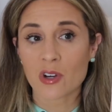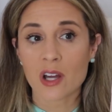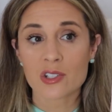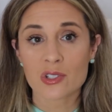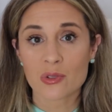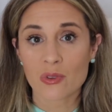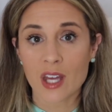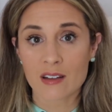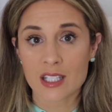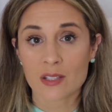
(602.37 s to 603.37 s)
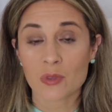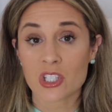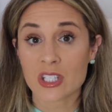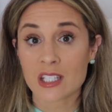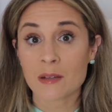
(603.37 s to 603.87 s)
under 2000
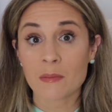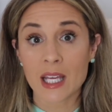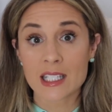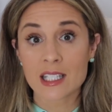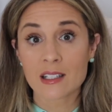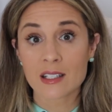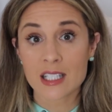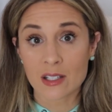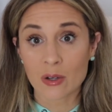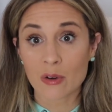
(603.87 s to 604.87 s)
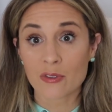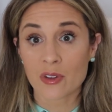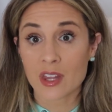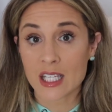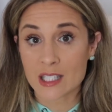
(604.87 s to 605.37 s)
which is an amazing deal
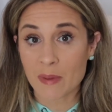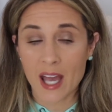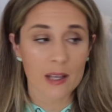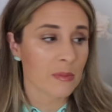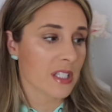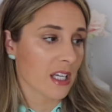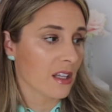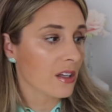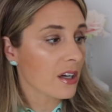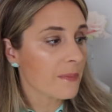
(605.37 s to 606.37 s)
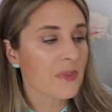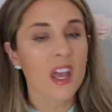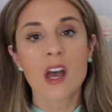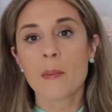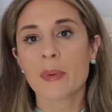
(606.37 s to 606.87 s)
for this bag in particular
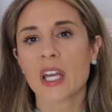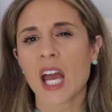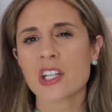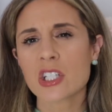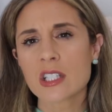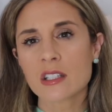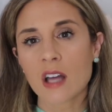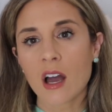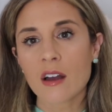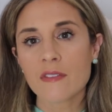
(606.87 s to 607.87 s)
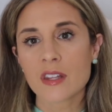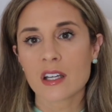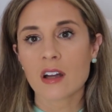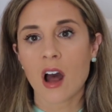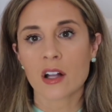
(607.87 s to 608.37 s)
but I just love the
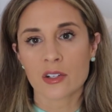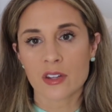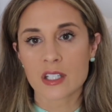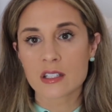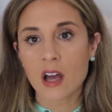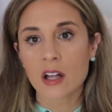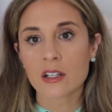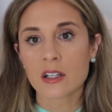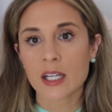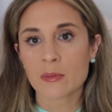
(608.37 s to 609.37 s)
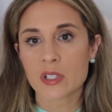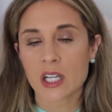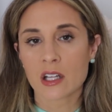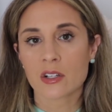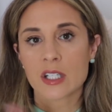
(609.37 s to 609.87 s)
color. This color in
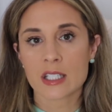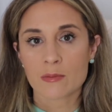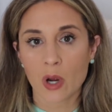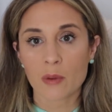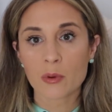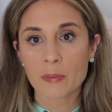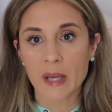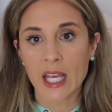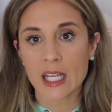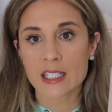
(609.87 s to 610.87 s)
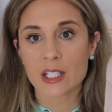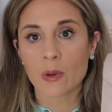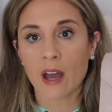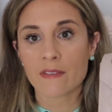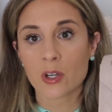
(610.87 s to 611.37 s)
particular is marble pink so you
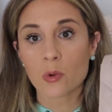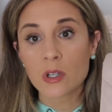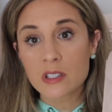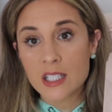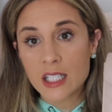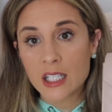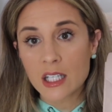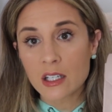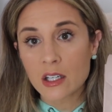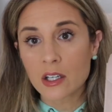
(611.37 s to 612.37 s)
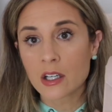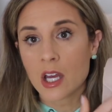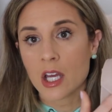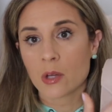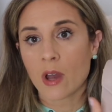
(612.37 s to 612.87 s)
have the quilting here,
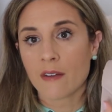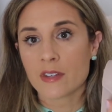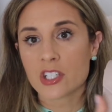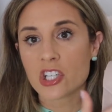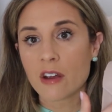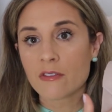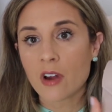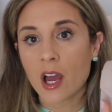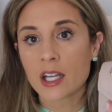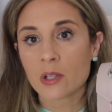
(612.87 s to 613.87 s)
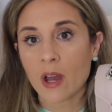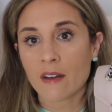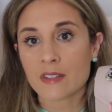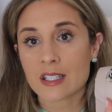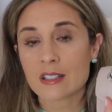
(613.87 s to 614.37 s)
you have the chevron, you
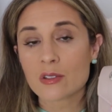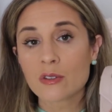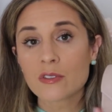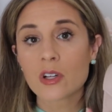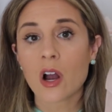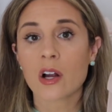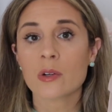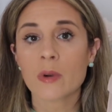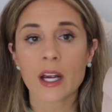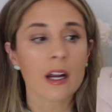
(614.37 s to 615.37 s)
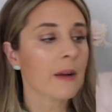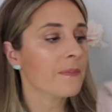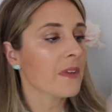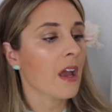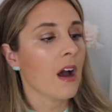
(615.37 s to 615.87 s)
have the silver hardware.
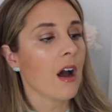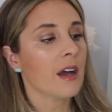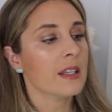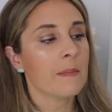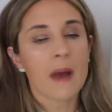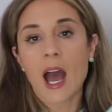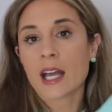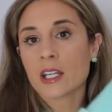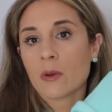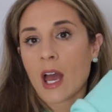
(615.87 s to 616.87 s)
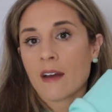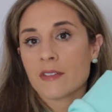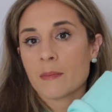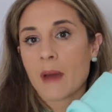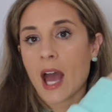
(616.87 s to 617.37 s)
On the back you
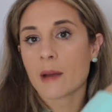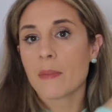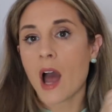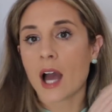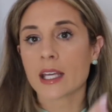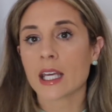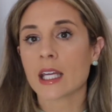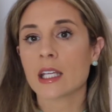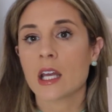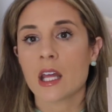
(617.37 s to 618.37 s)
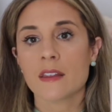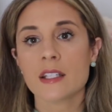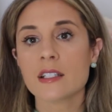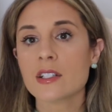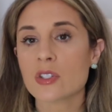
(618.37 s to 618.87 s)
have the back pocket.
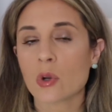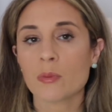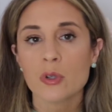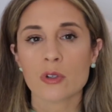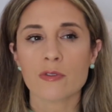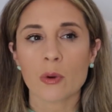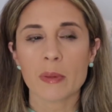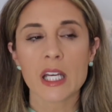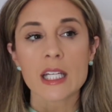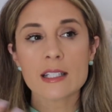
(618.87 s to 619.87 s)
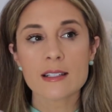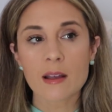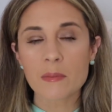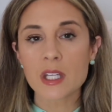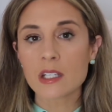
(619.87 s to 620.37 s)
This is so beautiful beautiful, but it's
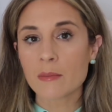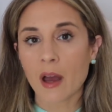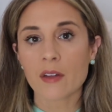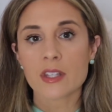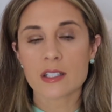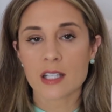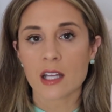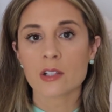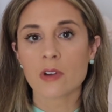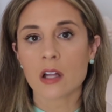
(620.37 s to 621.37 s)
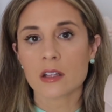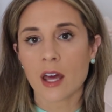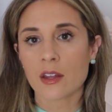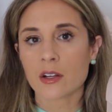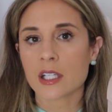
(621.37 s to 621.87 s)
something about the Saint Laurent
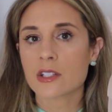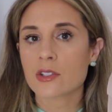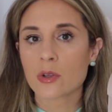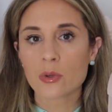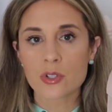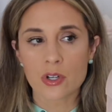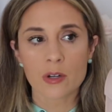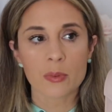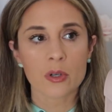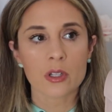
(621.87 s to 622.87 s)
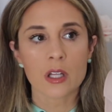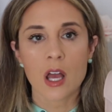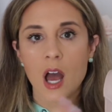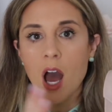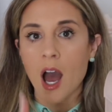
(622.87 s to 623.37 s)
leather. It's so durable.
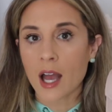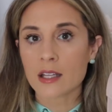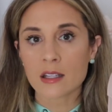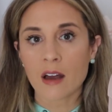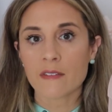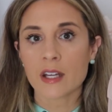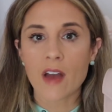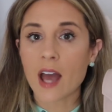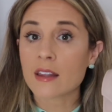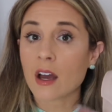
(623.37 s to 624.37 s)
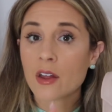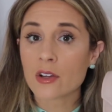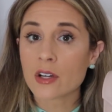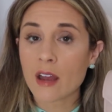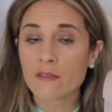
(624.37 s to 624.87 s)
I love it. had the
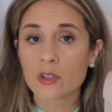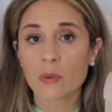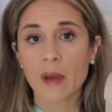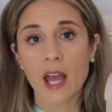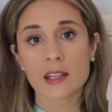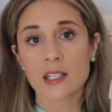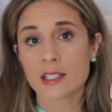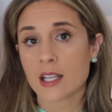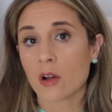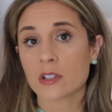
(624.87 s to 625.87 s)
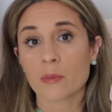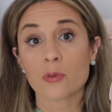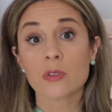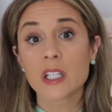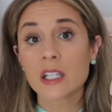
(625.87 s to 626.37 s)
other envelope bag that is held up
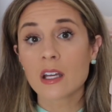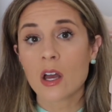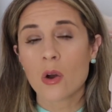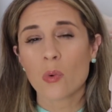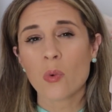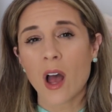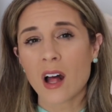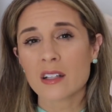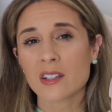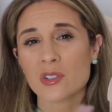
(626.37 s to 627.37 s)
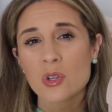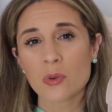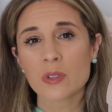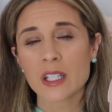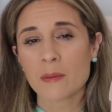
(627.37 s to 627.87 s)
really well. You
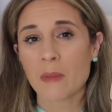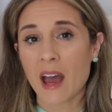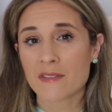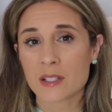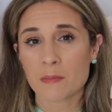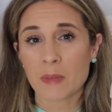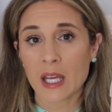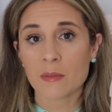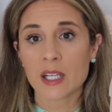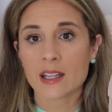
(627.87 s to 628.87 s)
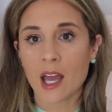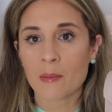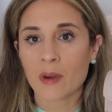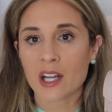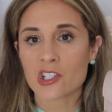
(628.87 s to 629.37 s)
don't really have to baby it
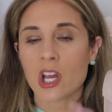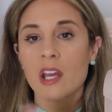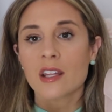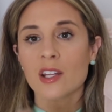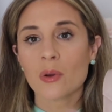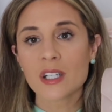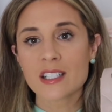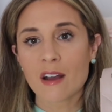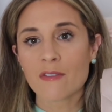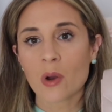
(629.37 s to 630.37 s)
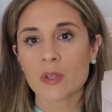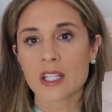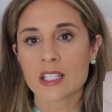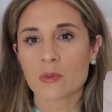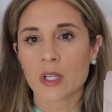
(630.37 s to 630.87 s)
that much. The only downfall with
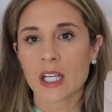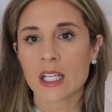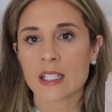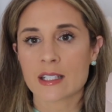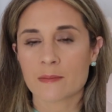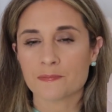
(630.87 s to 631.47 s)
this one is